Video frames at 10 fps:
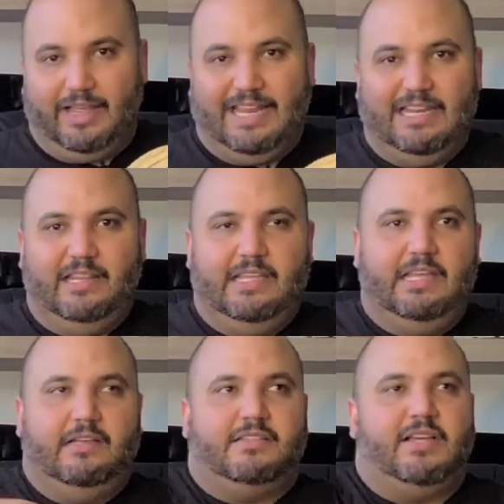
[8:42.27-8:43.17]
In
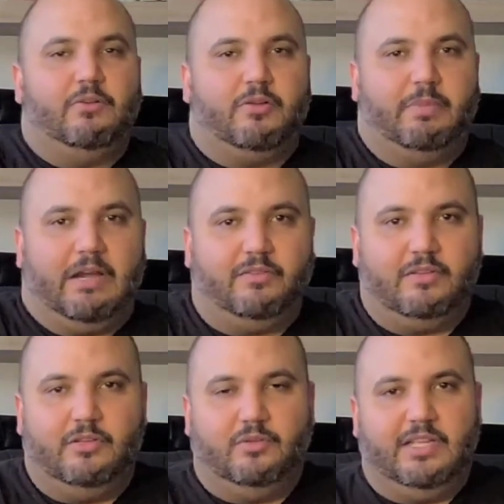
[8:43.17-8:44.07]
the sound
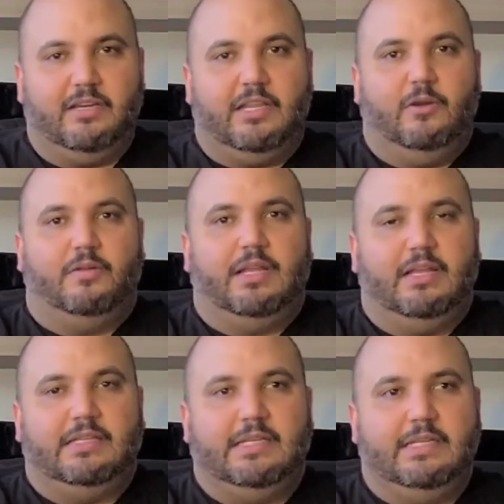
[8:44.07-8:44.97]
comparison, you did hear
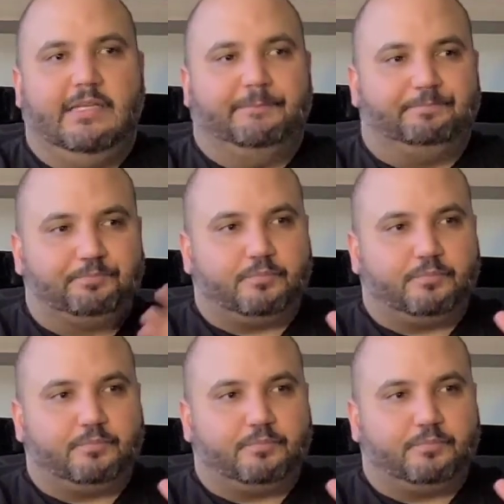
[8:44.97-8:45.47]
that the